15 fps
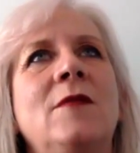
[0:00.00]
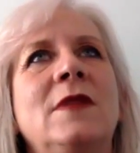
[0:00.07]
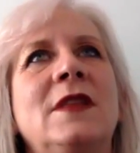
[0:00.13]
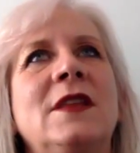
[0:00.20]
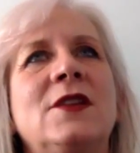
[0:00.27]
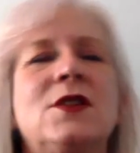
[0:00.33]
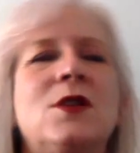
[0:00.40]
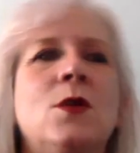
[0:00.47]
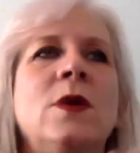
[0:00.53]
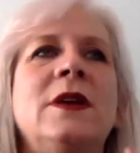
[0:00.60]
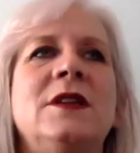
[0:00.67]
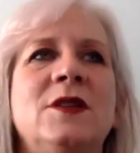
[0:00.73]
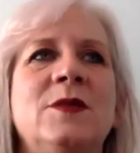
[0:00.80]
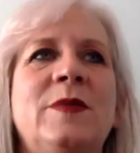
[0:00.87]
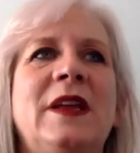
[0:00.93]
there's
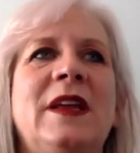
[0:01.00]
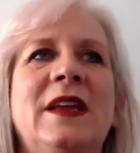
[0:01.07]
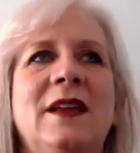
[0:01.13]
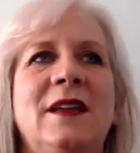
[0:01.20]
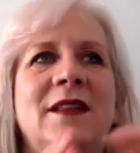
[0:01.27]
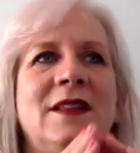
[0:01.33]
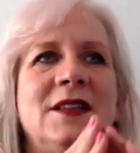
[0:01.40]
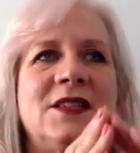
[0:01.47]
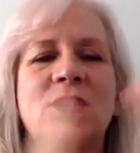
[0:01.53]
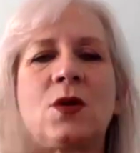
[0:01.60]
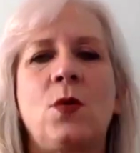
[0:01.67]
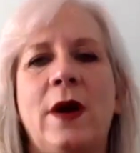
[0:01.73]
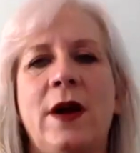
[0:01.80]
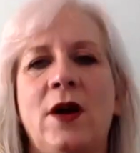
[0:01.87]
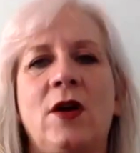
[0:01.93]
going to be this
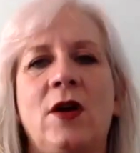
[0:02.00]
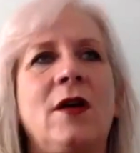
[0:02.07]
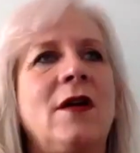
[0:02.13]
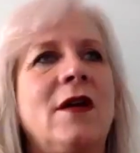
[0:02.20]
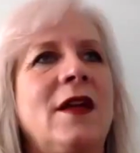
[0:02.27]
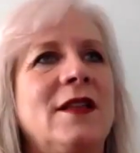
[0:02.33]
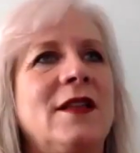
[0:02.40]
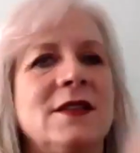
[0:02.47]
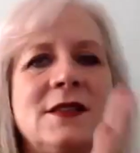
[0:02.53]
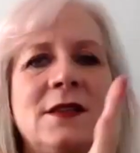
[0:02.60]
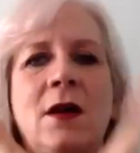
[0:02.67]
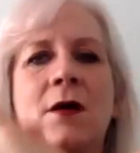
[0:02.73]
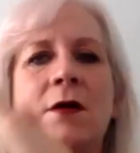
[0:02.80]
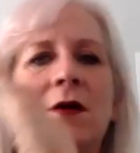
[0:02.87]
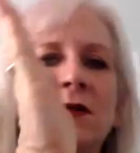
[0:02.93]
square in the
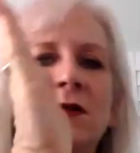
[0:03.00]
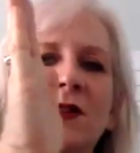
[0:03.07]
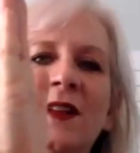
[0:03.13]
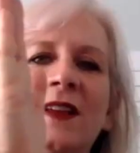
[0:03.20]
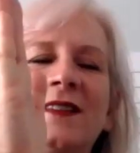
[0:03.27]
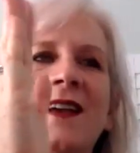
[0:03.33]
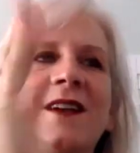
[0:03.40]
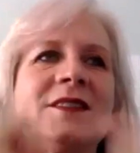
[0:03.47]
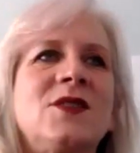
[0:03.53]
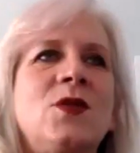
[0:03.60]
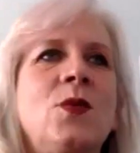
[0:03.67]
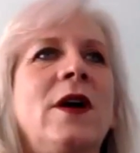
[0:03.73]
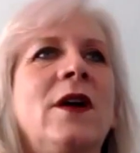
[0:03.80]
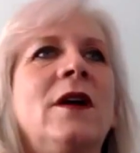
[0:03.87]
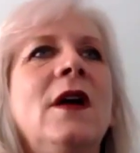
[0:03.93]
sky. I'll do it like that
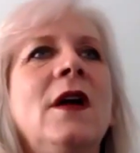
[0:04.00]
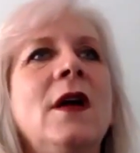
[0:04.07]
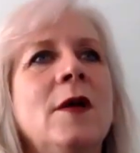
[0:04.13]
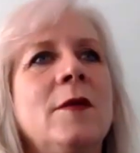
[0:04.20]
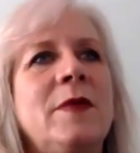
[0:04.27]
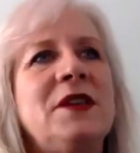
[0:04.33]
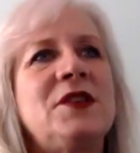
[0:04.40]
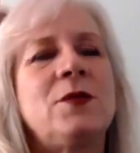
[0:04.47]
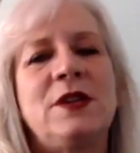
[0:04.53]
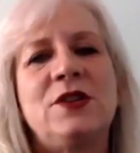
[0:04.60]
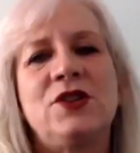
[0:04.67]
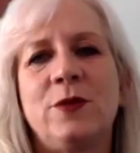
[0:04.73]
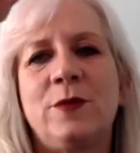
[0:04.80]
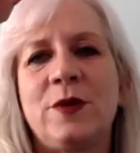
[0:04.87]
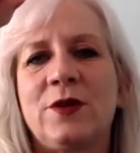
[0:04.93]
square between
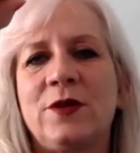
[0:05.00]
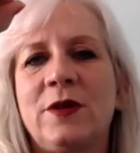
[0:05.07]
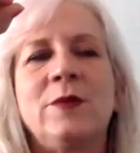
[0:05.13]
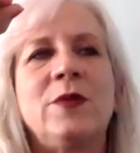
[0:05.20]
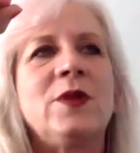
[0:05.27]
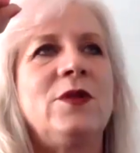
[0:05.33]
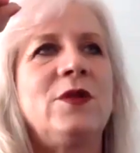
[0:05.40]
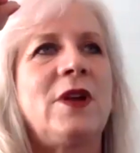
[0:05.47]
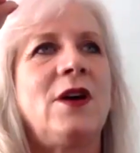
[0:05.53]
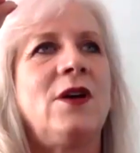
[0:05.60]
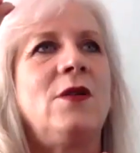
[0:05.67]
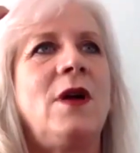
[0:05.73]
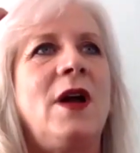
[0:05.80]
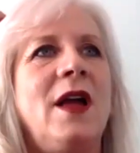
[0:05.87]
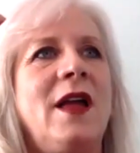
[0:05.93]
Jupiter and
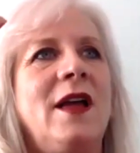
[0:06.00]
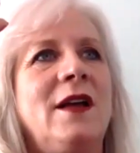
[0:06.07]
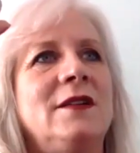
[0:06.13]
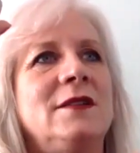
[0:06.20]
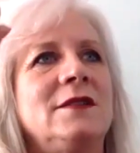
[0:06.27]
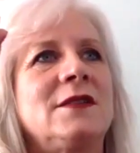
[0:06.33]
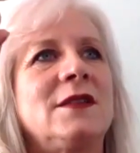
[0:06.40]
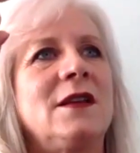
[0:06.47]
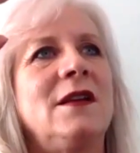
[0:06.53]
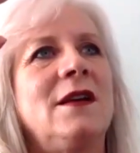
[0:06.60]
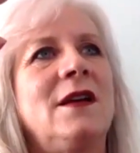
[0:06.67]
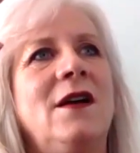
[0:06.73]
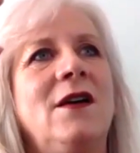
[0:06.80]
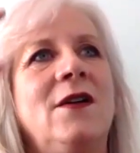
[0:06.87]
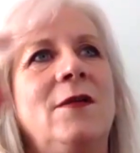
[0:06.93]
Pluto and
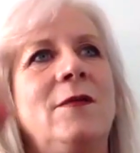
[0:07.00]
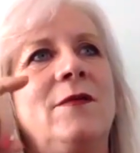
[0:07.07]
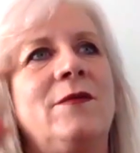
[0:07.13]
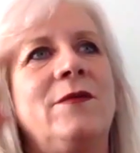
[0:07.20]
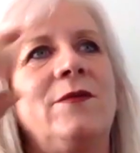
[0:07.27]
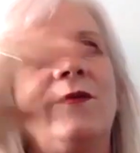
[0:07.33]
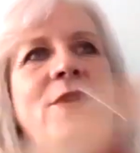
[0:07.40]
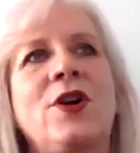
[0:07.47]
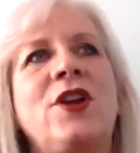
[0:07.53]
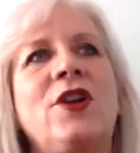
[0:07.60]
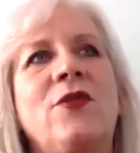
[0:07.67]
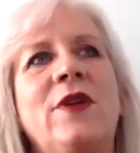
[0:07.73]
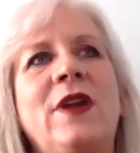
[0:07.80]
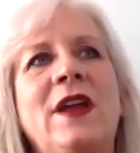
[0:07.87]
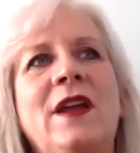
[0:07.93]

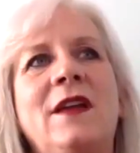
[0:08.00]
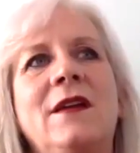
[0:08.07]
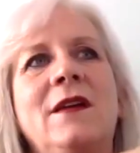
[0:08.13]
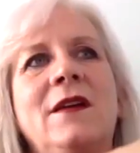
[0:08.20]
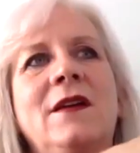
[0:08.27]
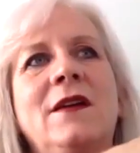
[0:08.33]
Mercury,